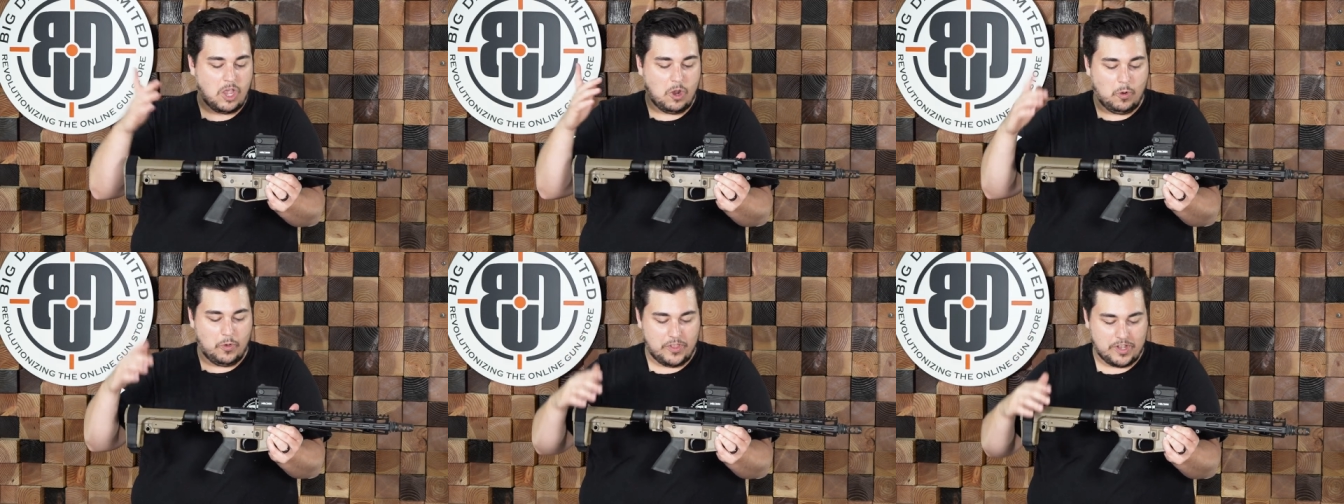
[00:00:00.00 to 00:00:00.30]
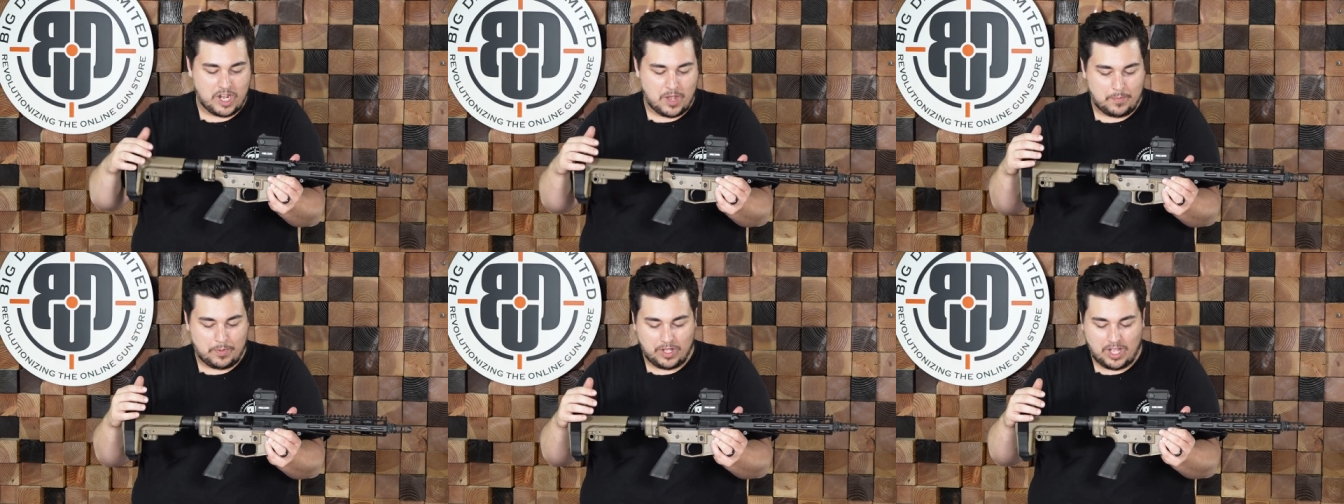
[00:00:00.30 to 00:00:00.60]
with
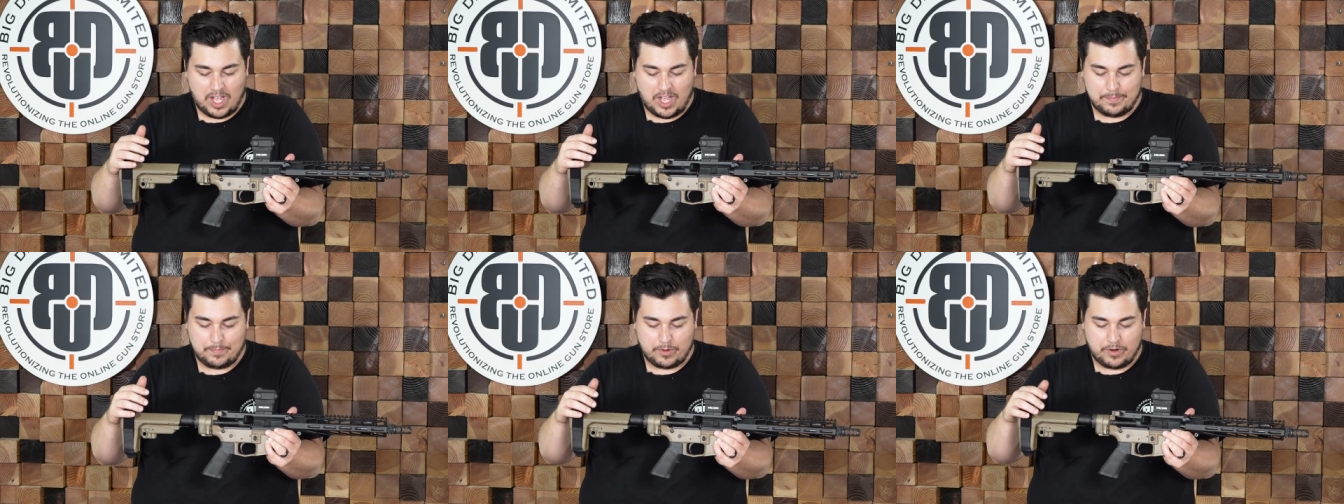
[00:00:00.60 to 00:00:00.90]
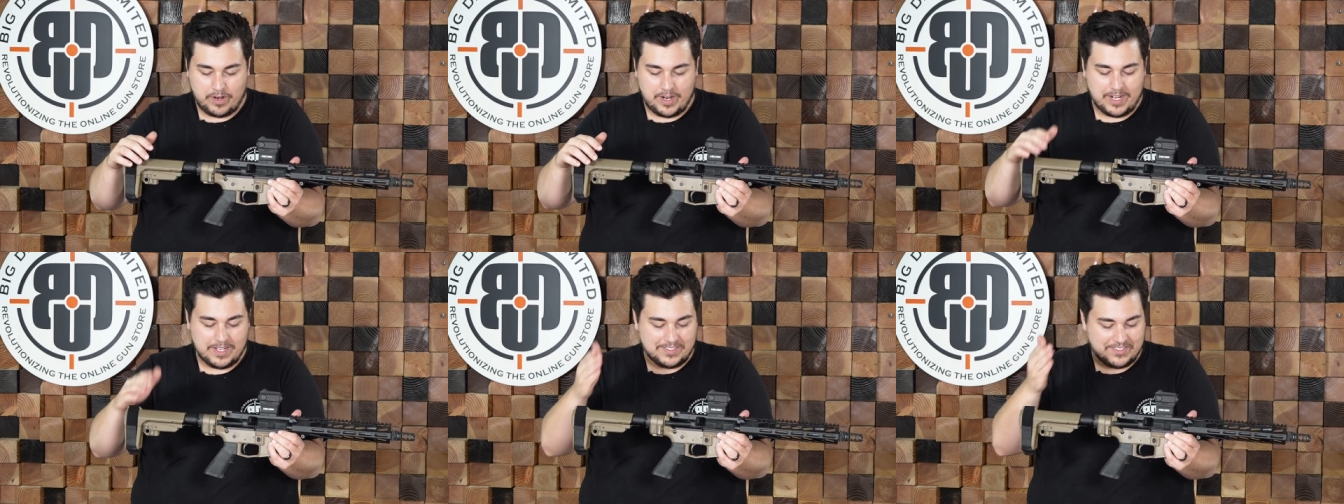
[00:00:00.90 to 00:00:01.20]
a couple
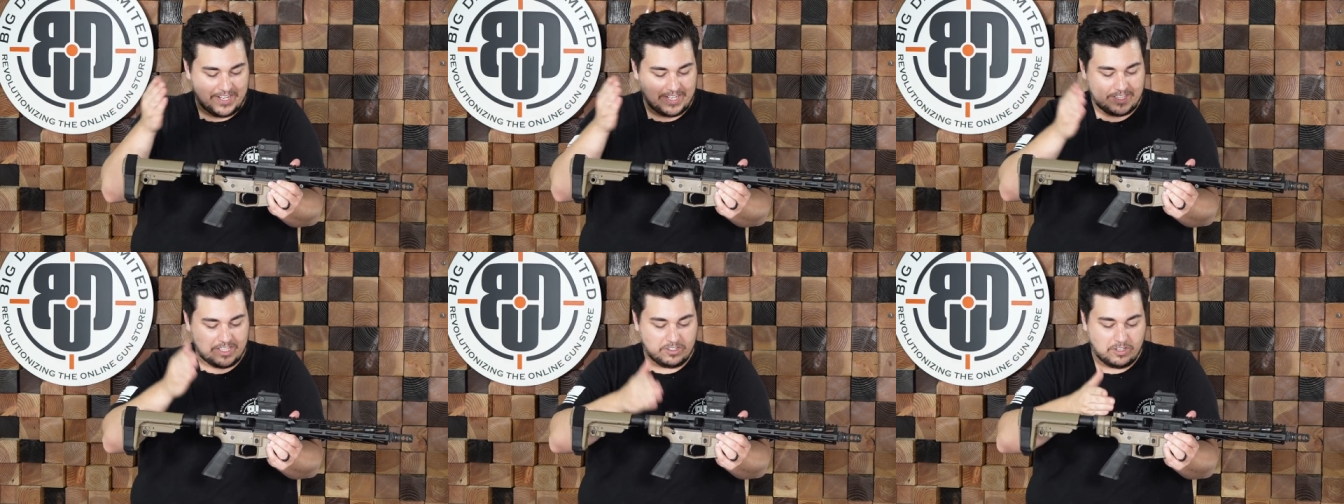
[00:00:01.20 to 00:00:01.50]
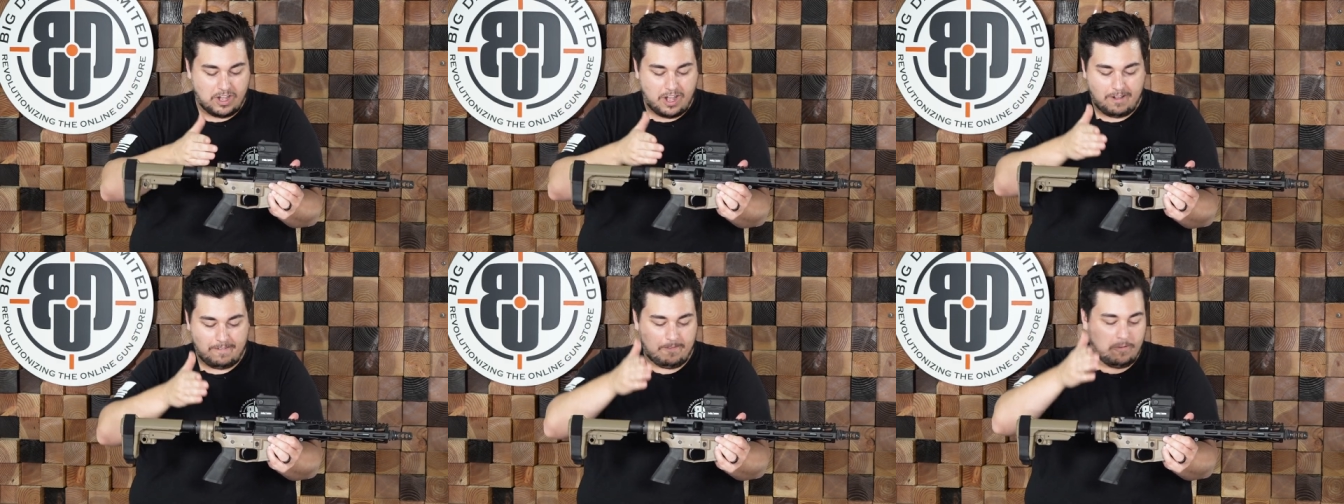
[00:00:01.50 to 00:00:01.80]
upgrades like the
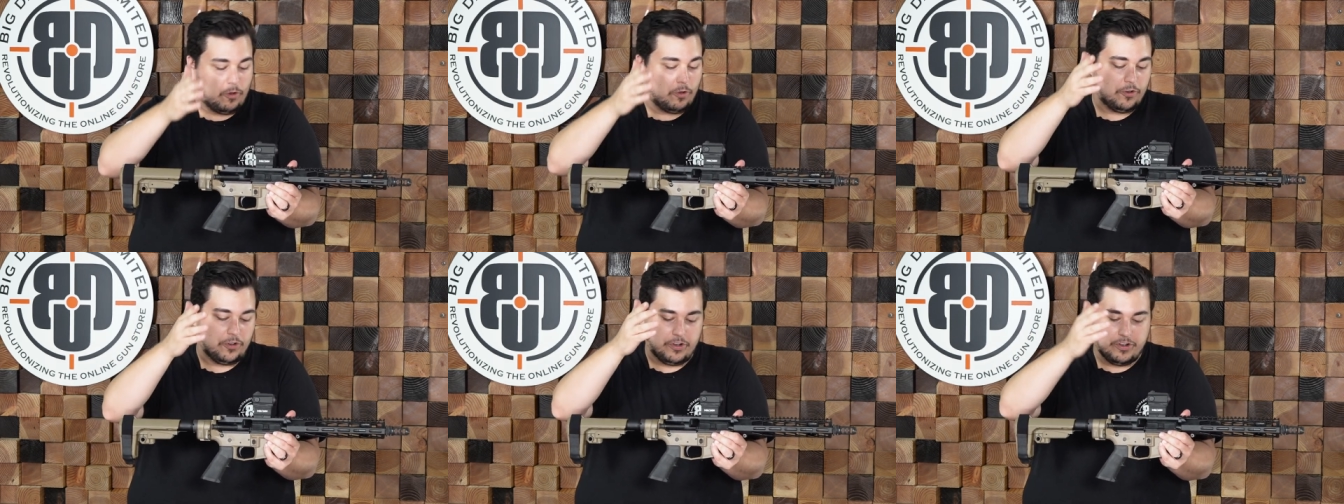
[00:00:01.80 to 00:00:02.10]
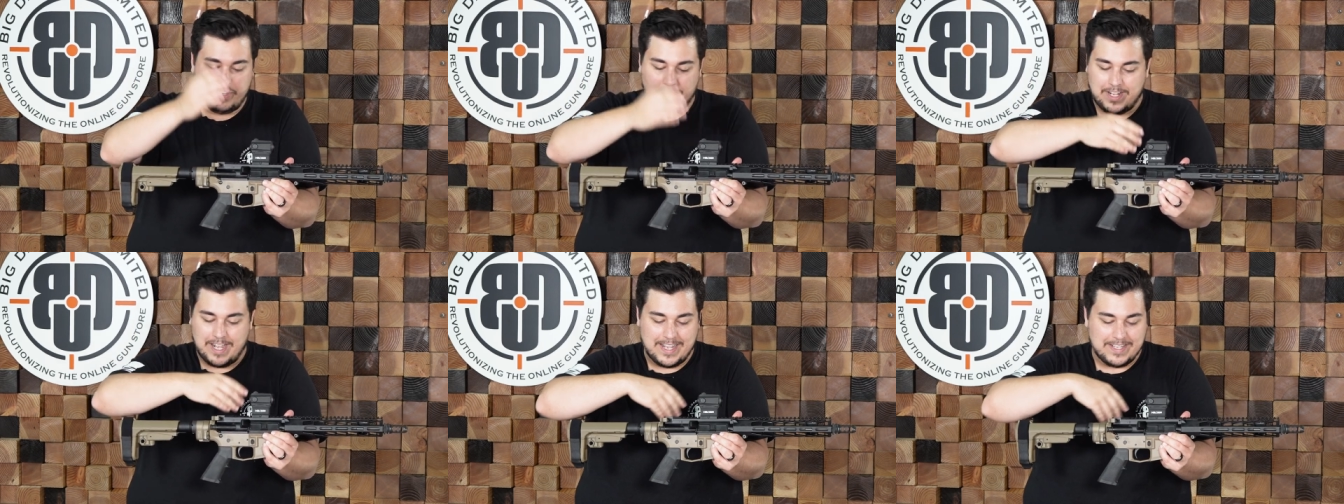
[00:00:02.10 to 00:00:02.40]
law
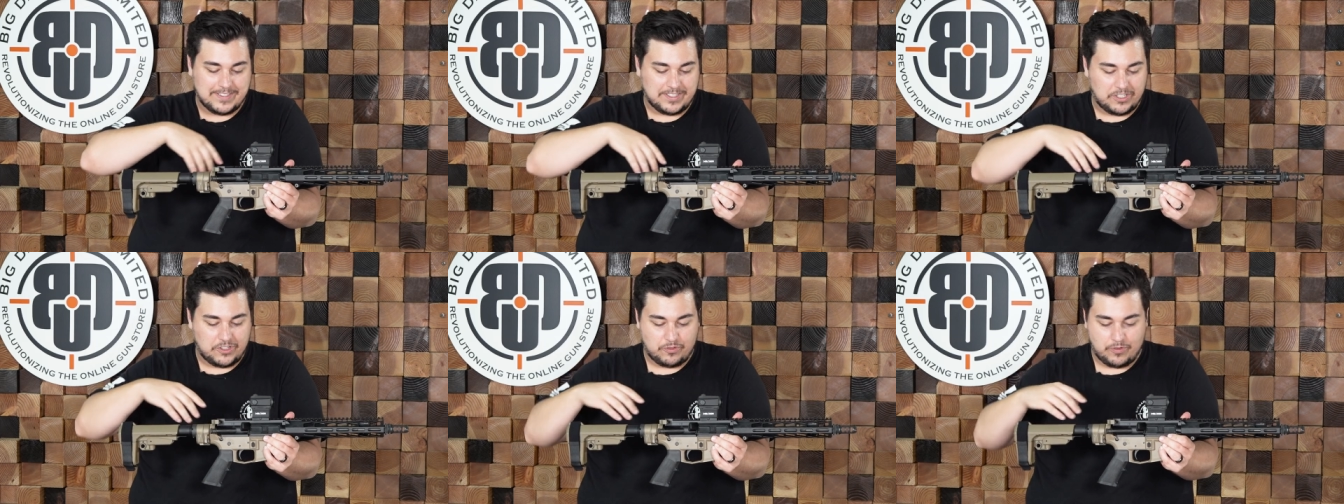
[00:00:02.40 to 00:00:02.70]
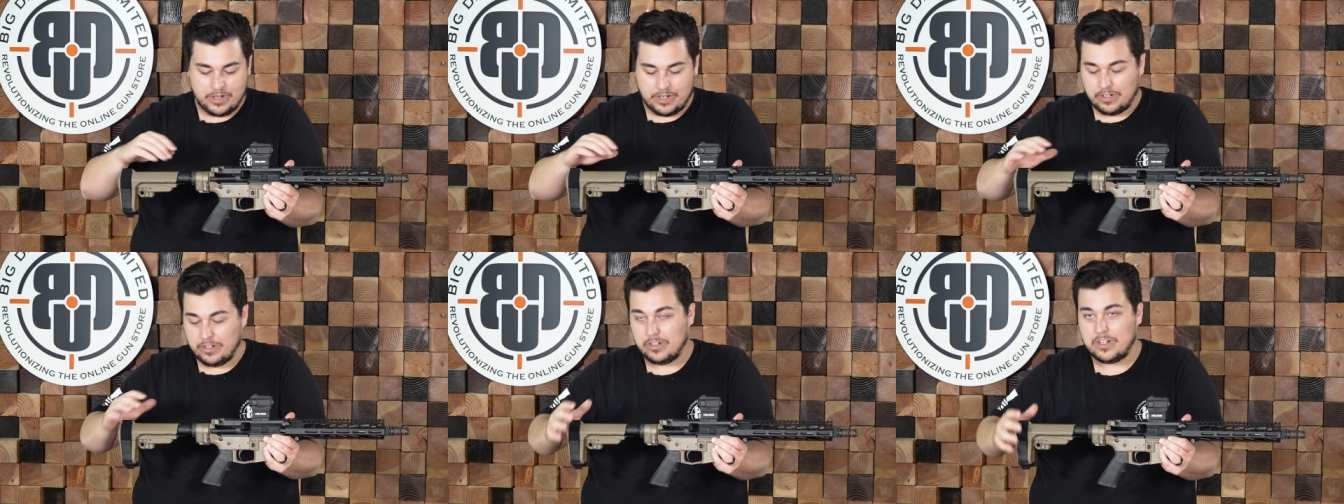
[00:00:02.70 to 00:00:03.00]
folder, Geissele
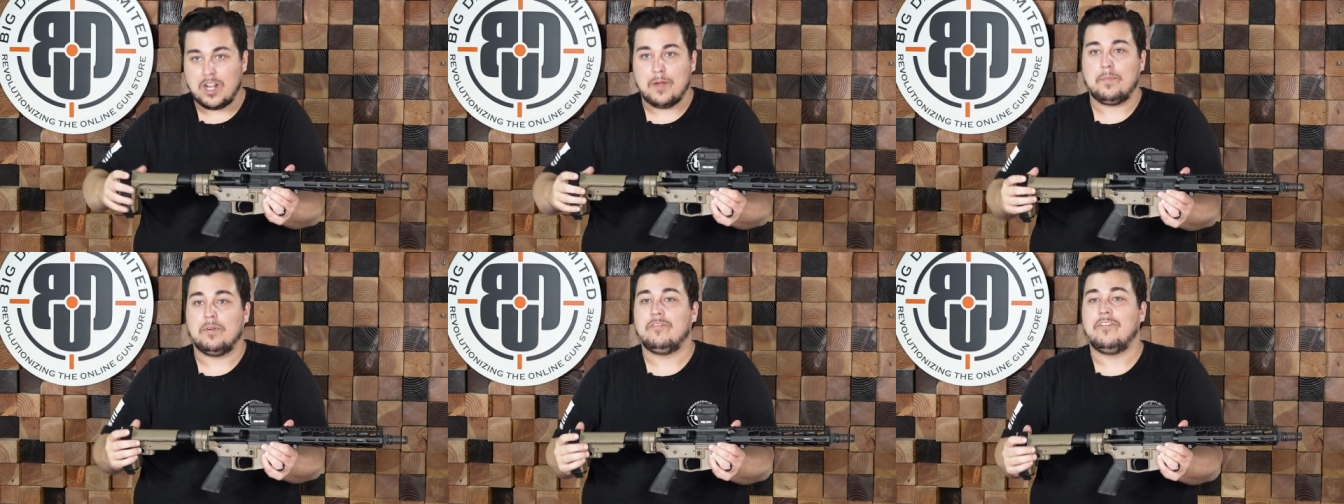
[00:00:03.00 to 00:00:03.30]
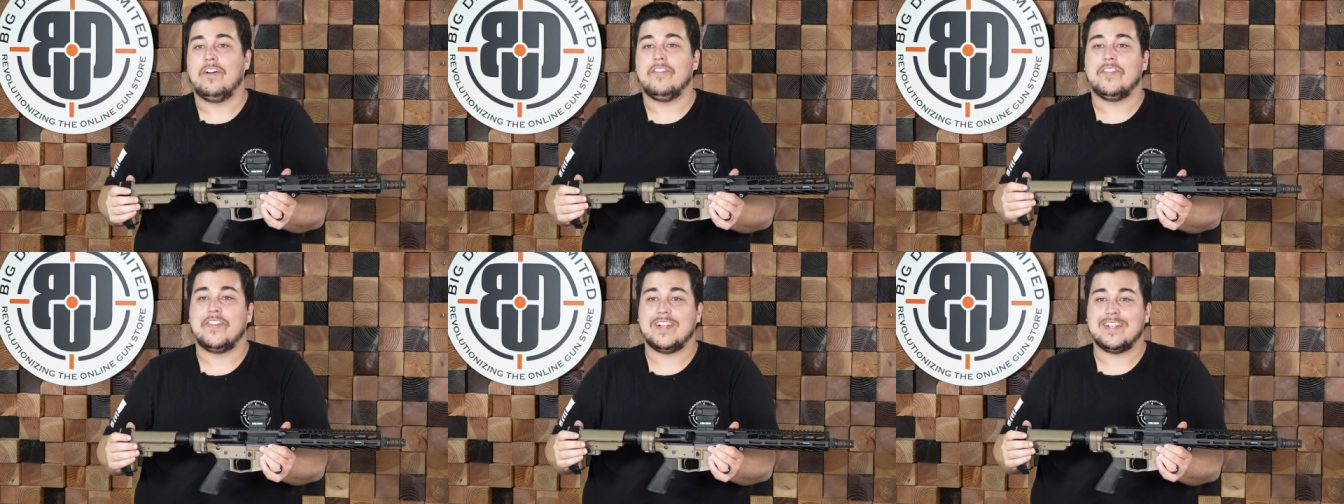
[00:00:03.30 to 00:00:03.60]
trigger, a couple
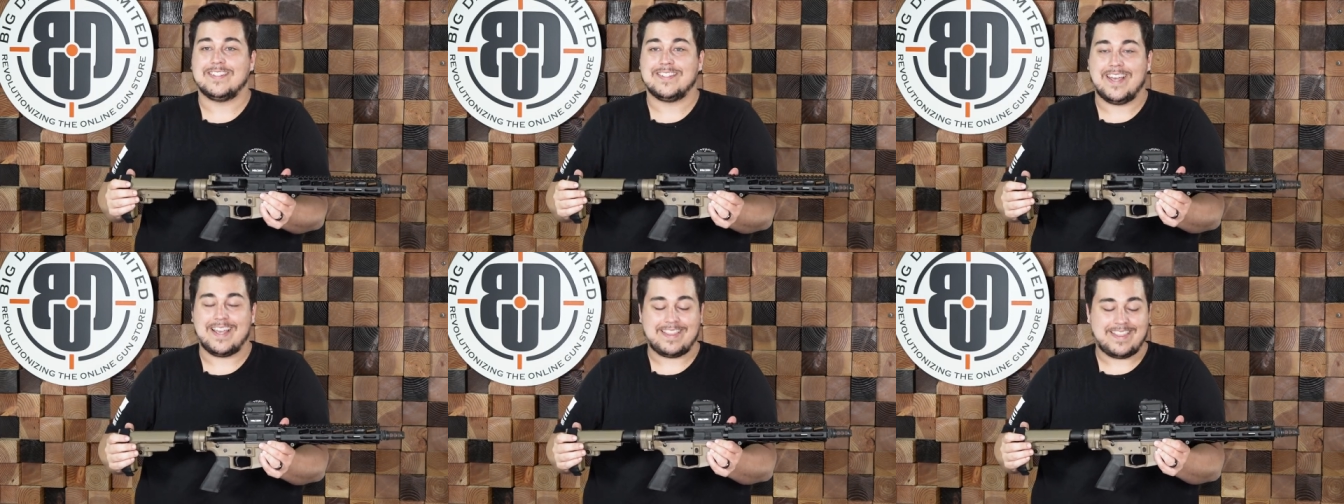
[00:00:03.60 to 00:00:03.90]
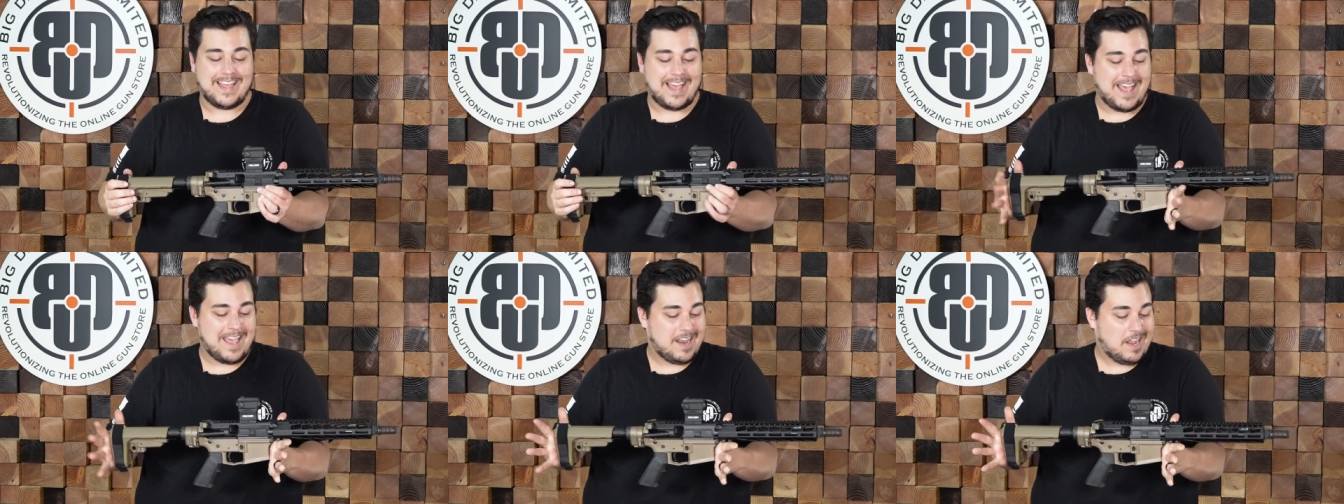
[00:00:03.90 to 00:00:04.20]
fun things like
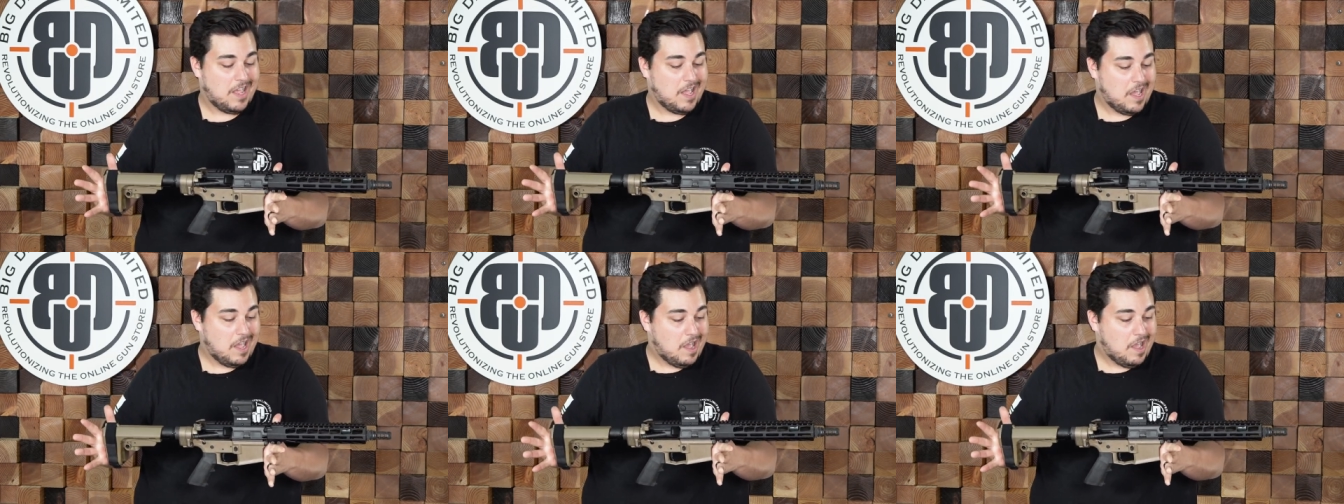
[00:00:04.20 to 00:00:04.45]
that.